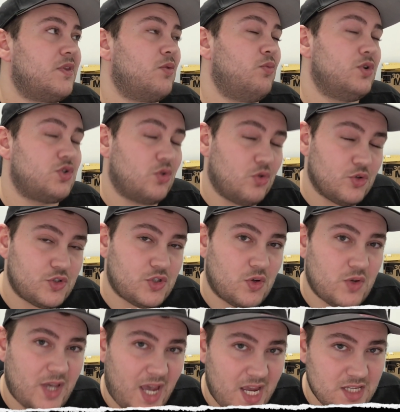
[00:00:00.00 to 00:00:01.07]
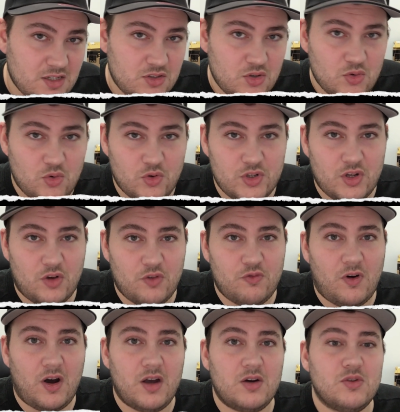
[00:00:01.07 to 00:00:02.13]
which also cater to
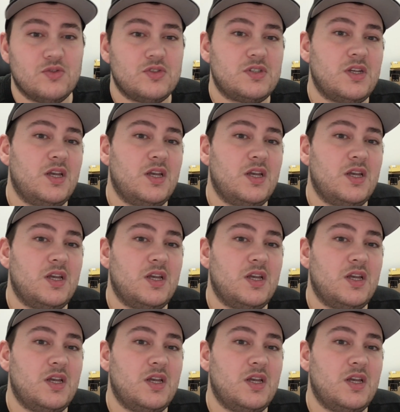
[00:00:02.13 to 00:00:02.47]
audiophiles,